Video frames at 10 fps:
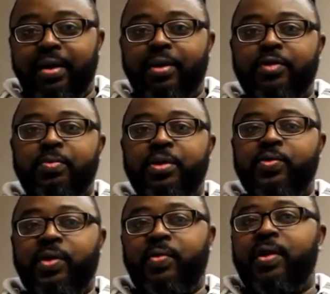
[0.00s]
which
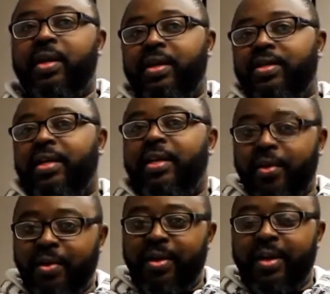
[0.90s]
means we greeted each other
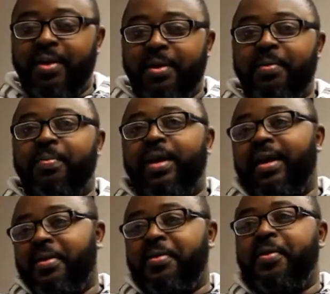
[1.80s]
earlier, but I
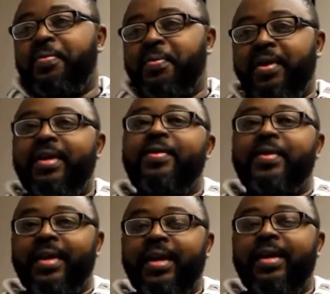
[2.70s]
know I'm greeting you
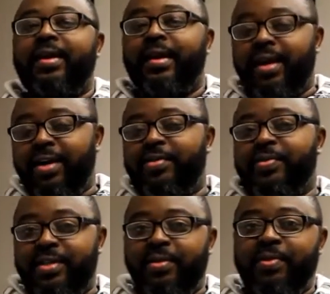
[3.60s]
again. Like, are you
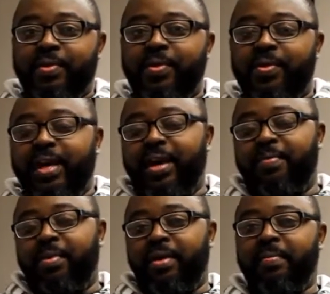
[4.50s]
still doing okay?
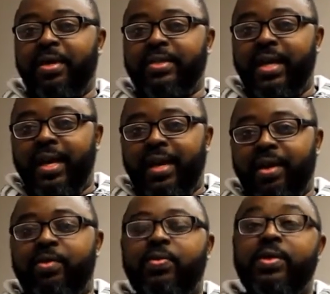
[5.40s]
Pretty much.
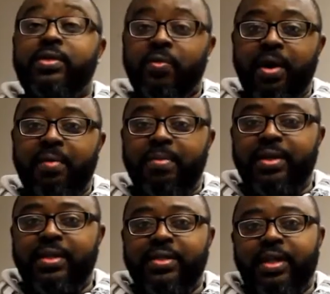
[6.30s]
Now, the reason why I
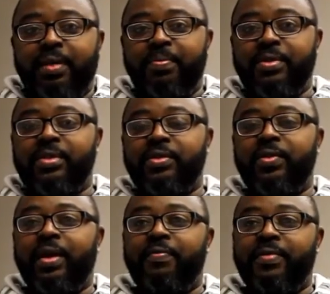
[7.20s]
bring this up is just to
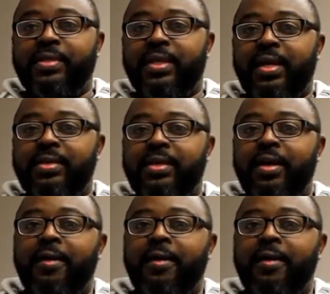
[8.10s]
emphasize